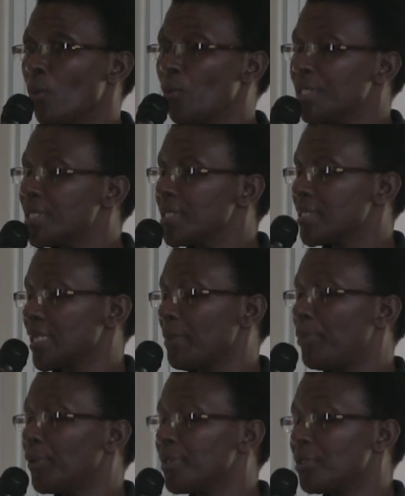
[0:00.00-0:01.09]
which is
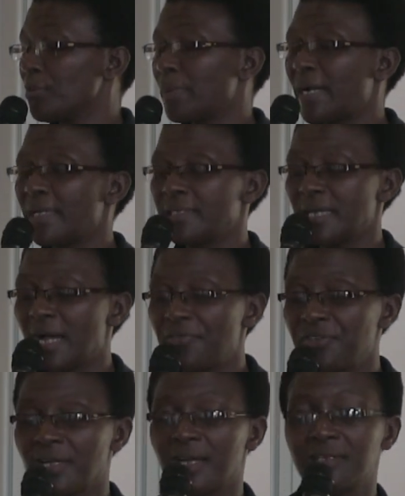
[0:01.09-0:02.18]
supported by the
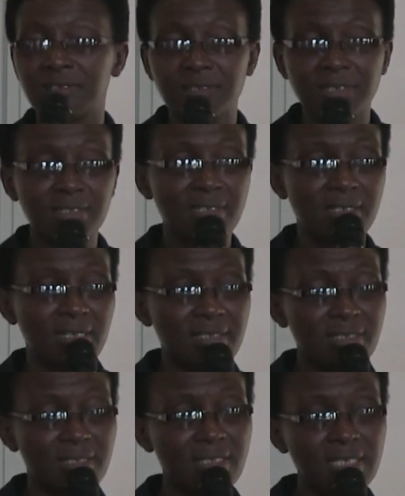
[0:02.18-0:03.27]
African Great
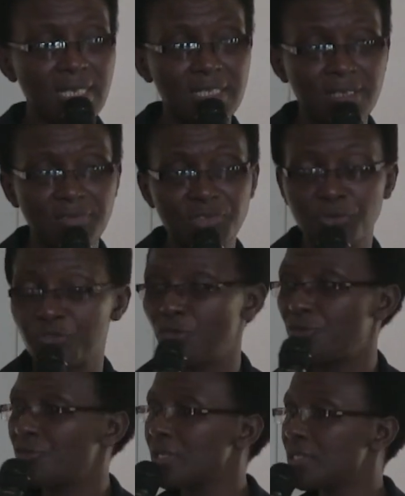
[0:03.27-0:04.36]
Lakes initiatives of
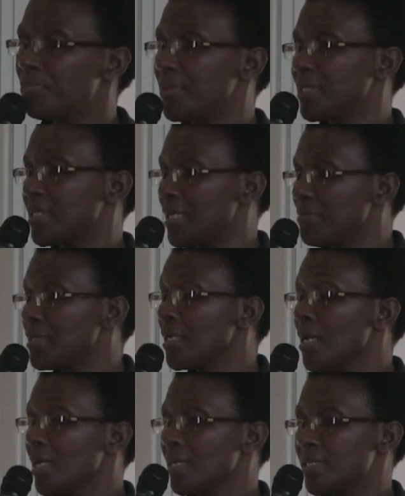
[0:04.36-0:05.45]
the Friends Peace Teams
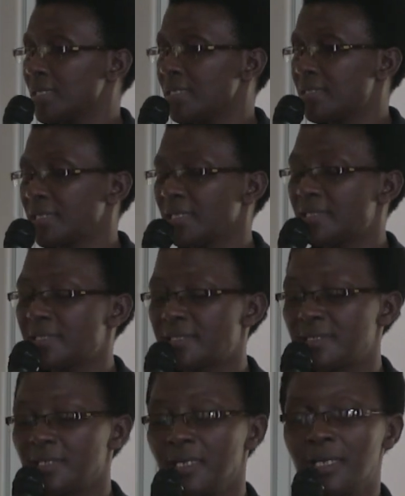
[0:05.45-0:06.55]
since
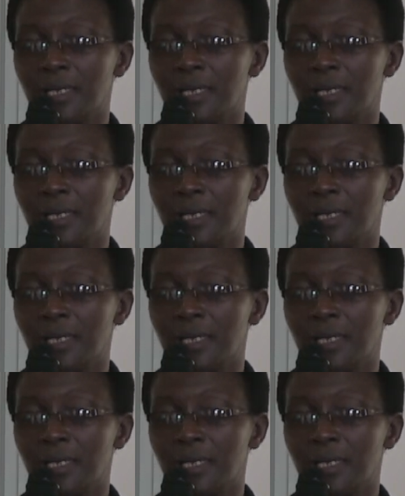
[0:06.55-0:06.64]
its